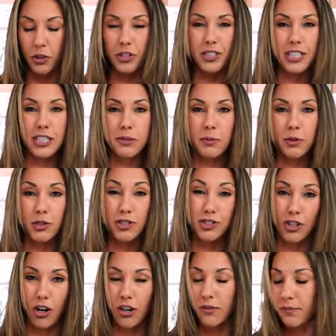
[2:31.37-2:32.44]
teaspoon of
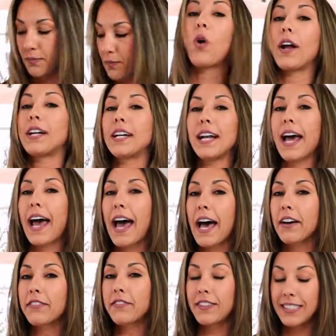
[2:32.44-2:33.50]
salt,
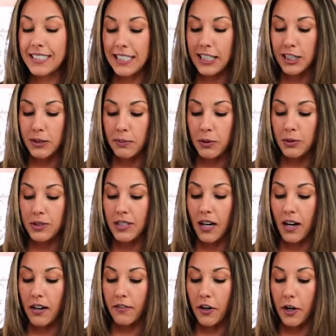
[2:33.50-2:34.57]
1.5 teaspoons
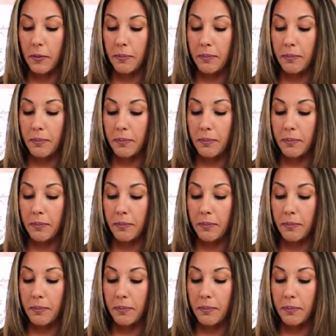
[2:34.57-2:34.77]
of our